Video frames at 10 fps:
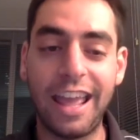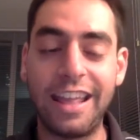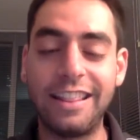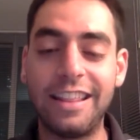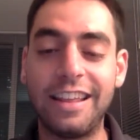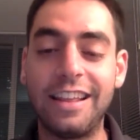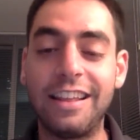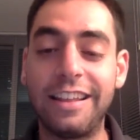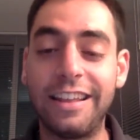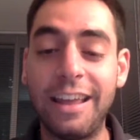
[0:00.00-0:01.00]
and
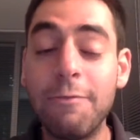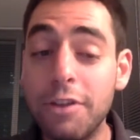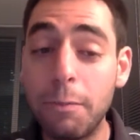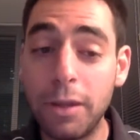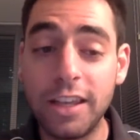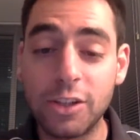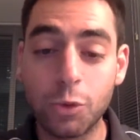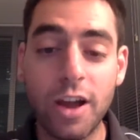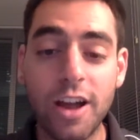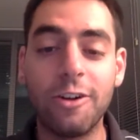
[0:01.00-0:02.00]

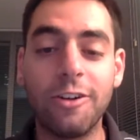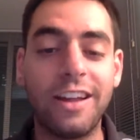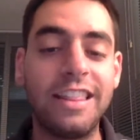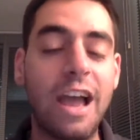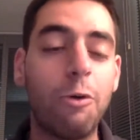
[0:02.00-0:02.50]
MVP as well,